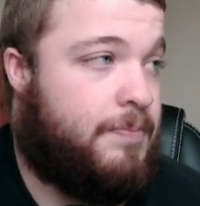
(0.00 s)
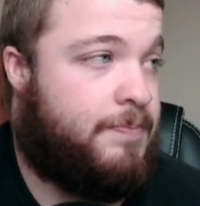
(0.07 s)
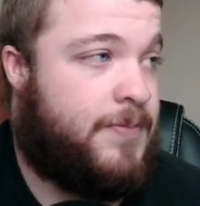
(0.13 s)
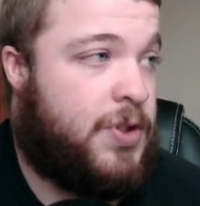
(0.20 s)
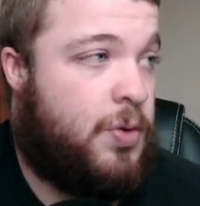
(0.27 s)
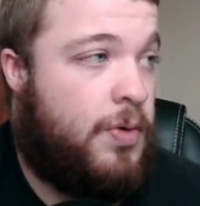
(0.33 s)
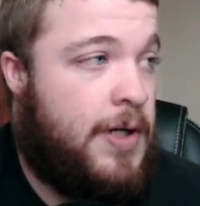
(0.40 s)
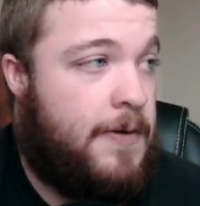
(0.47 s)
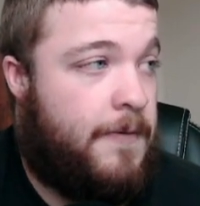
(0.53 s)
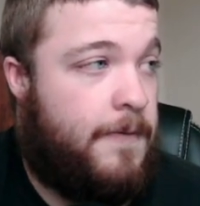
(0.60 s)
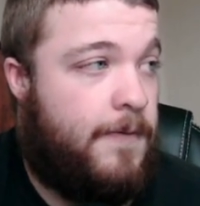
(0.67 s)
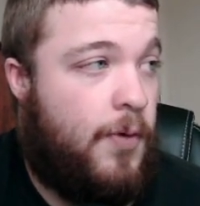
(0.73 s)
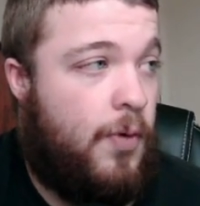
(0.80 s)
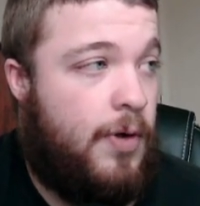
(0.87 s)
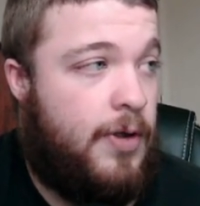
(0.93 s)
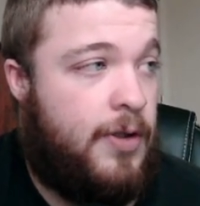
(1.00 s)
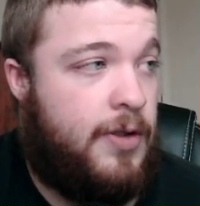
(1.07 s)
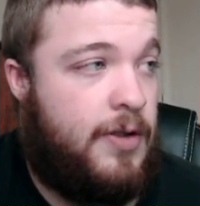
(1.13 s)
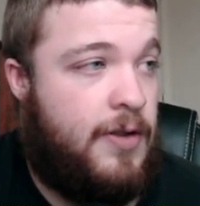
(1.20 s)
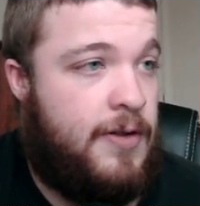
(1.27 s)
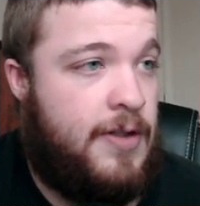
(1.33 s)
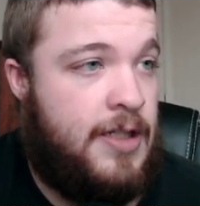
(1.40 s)

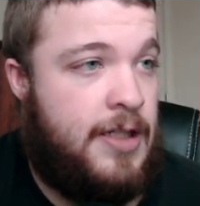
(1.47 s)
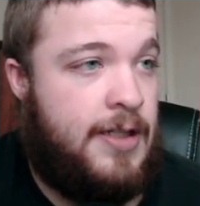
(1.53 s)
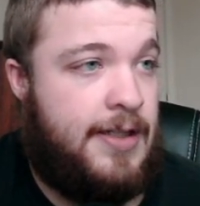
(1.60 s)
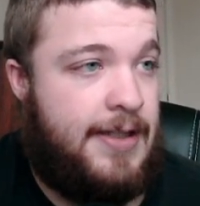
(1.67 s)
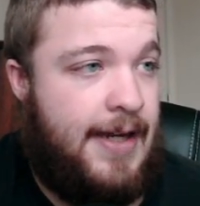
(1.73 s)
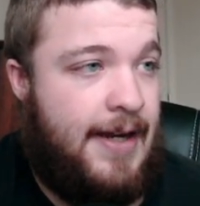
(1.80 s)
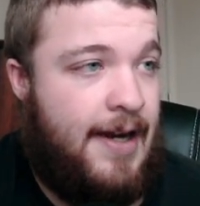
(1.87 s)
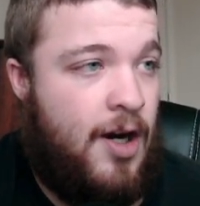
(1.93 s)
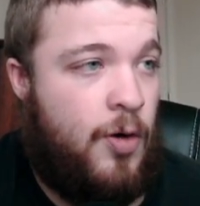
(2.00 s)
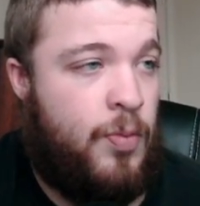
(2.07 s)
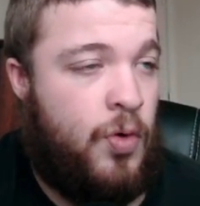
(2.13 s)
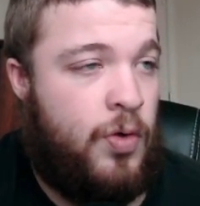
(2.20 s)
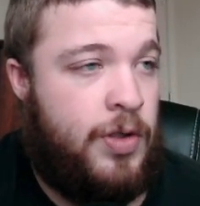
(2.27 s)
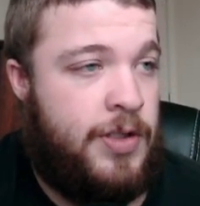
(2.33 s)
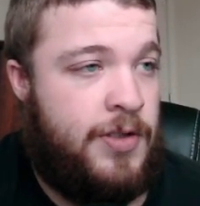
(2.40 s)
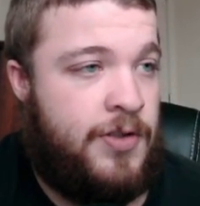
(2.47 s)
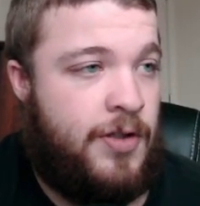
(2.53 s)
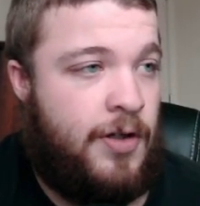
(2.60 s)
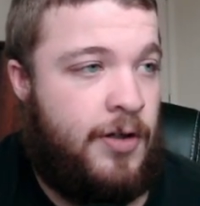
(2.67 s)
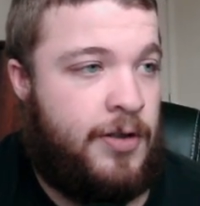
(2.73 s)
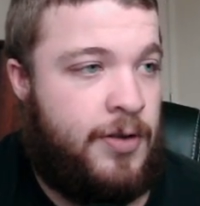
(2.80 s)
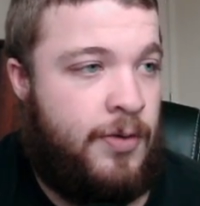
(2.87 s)
24, the Cowboys
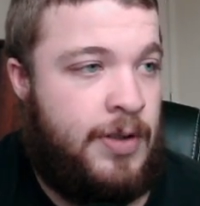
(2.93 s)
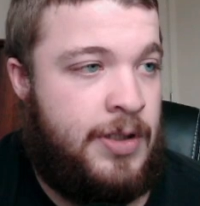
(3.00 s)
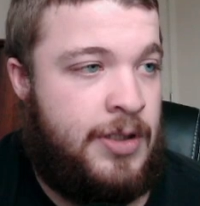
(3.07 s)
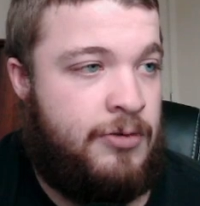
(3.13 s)
are going